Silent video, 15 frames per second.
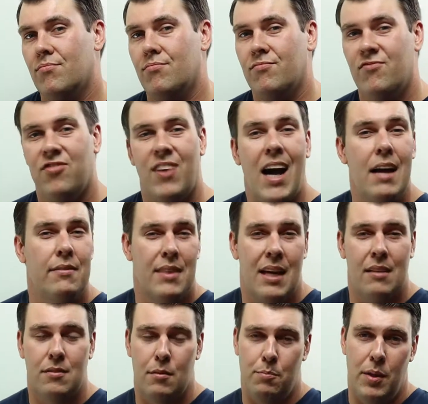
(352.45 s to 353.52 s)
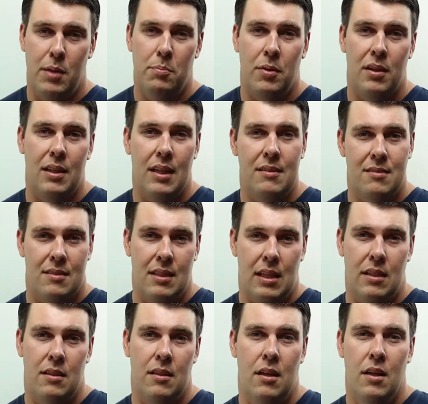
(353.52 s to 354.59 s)
5,000 people
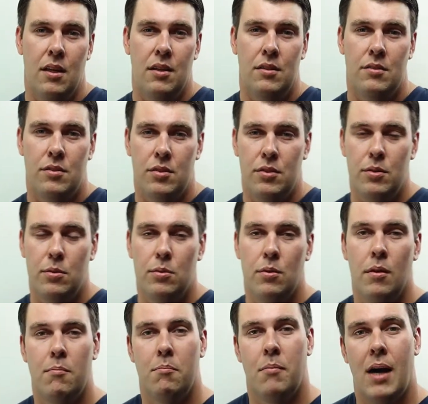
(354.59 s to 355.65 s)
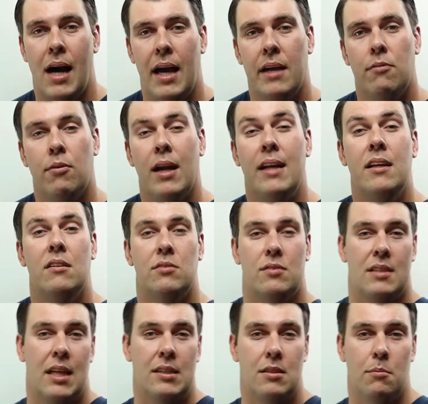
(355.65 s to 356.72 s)
listening to my radio
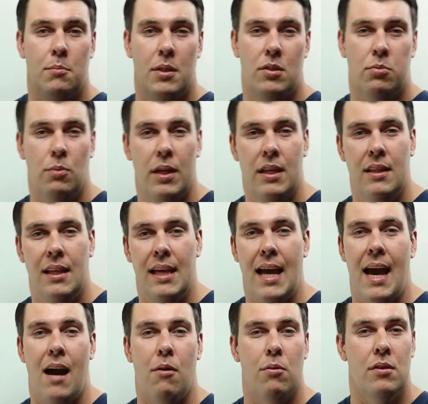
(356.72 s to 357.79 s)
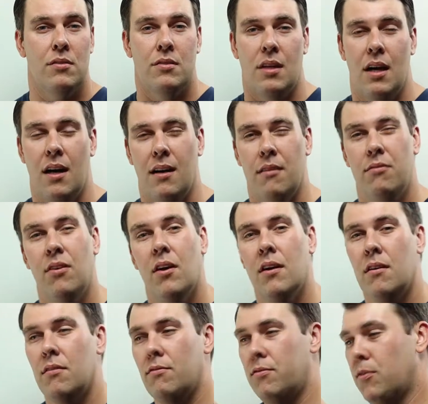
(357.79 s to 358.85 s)
station between the hours of
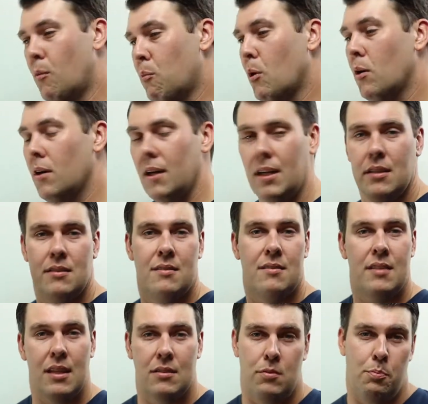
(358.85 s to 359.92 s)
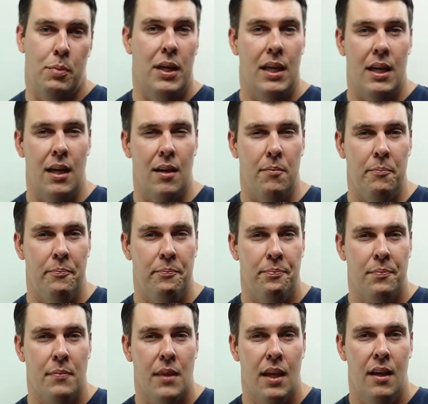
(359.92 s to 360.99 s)
4 and 6 p.m.
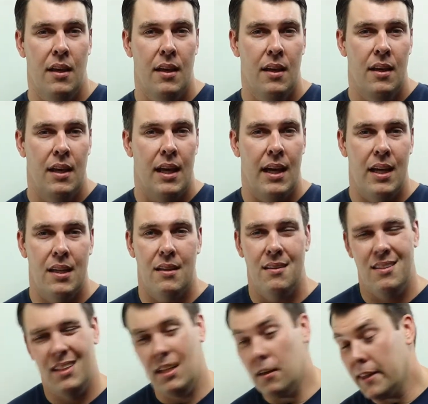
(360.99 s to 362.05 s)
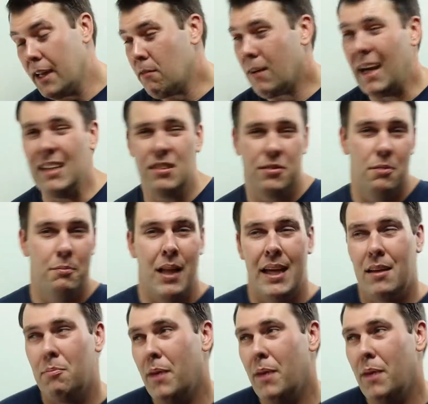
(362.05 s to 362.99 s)
And, you know, they range from like